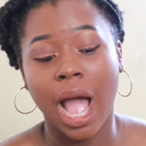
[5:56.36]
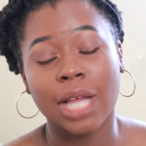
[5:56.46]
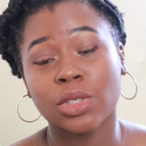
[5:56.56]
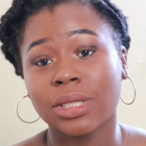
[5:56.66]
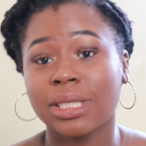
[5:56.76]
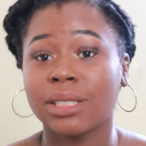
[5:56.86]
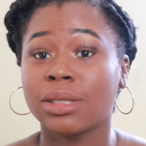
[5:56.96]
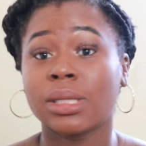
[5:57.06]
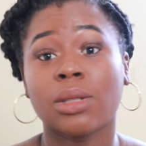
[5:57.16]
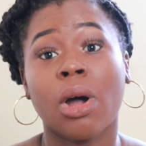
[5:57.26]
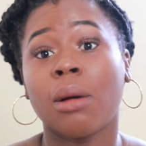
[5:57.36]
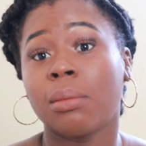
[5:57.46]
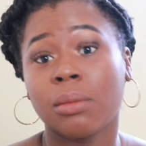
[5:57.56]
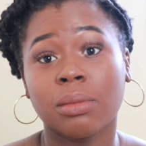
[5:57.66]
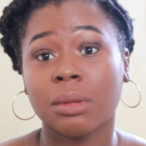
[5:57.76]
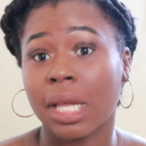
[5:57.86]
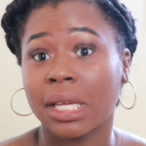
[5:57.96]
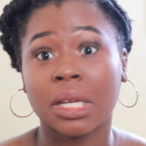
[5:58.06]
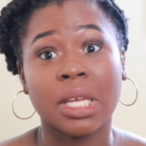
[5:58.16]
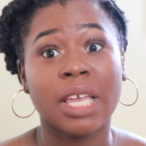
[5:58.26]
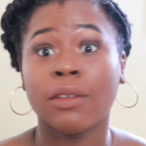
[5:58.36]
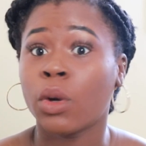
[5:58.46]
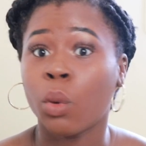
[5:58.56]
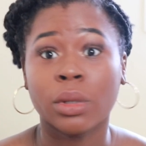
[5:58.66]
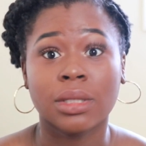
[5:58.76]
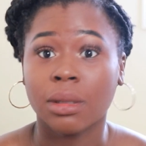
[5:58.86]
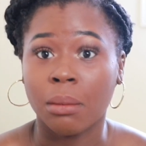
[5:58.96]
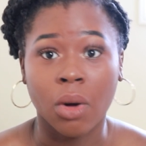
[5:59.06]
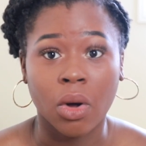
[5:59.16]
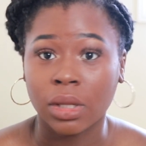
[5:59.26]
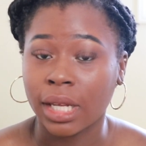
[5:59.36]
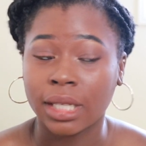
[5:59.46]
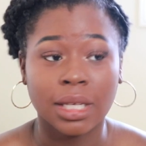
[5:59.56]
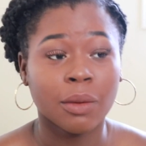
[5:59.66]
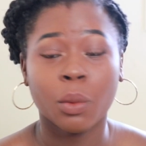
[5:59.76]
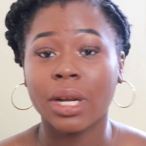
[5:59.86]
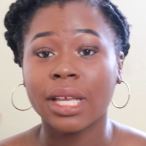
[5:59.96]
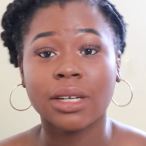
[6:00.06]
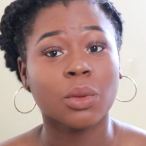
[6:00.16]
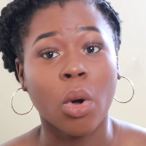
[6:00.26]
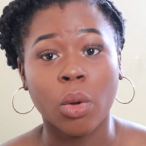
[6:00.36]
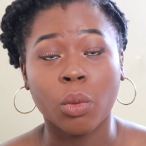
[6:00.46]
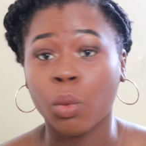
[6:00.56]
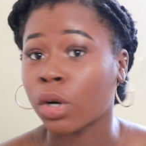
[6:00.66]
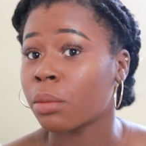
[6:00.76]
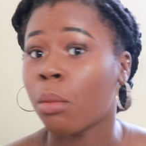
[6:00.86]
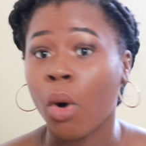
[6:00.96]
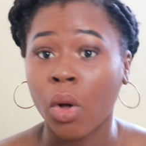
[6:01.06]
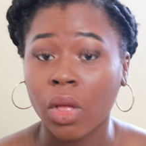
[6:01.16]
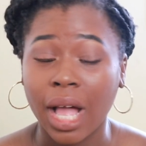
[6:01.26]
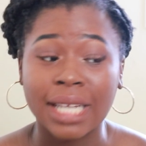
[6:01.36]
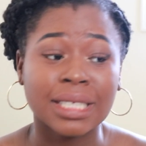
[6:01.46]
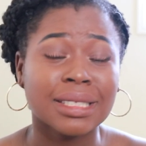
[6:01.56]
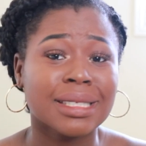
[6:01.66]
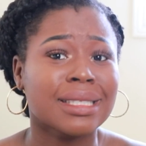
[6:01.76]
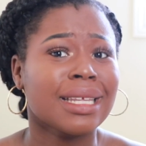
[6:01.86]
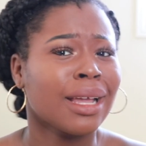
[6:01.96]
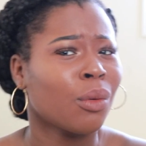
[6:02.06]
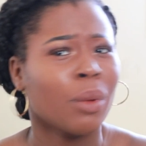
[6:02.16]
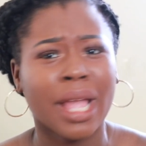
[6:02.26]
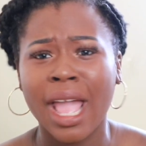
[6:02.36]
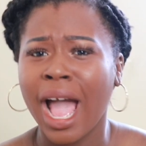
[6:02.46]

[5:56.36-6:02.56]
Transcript: I just need to stop. Like even going to the mall. Like when I hear the word mall, I need to stay away.